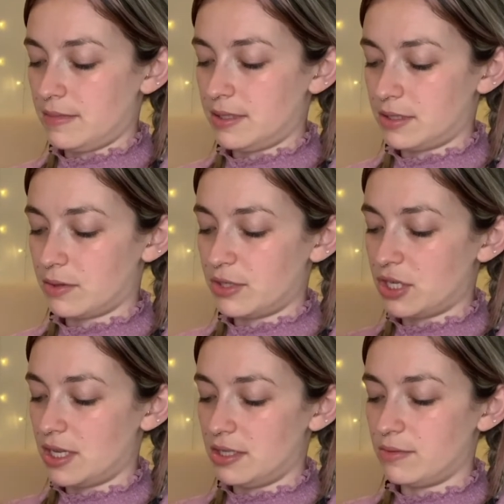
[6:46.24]
squish it
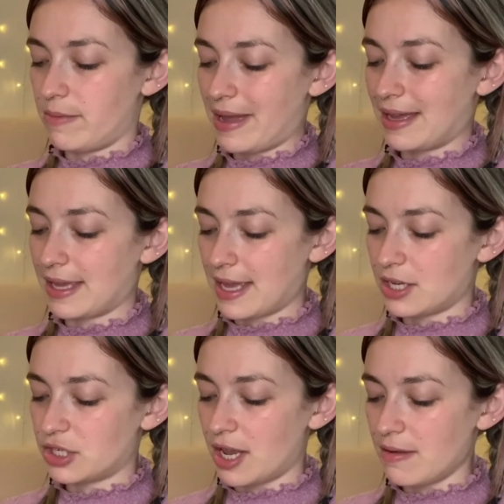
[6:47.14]
into a pancake
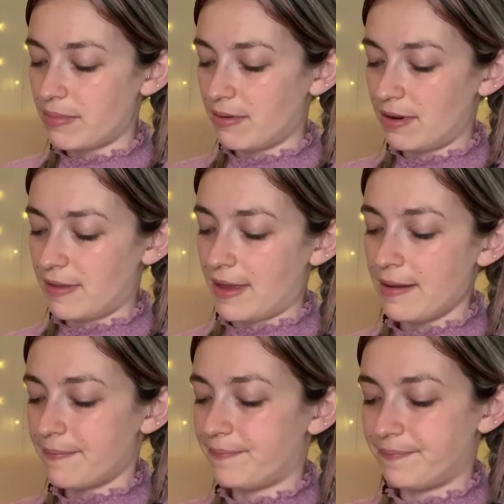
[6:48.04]
shape like that,
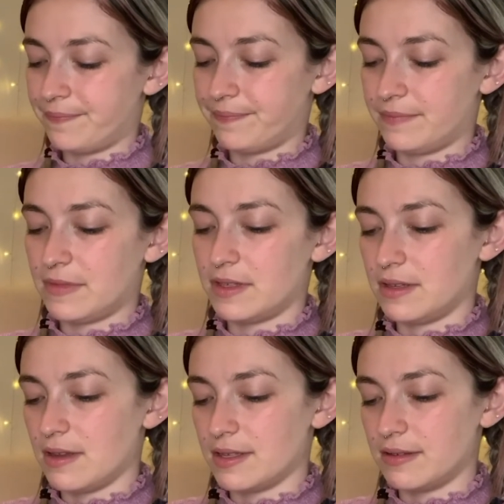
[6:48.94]

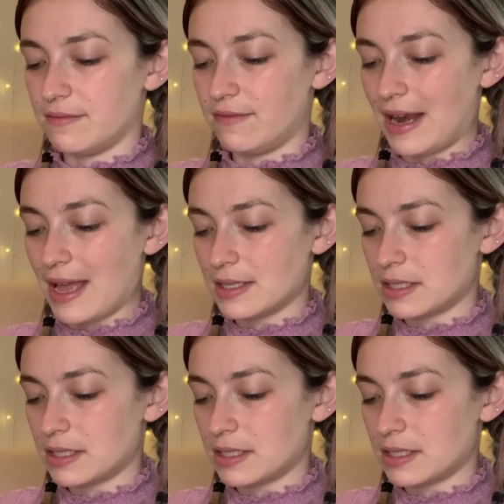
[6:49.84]
nice and flat.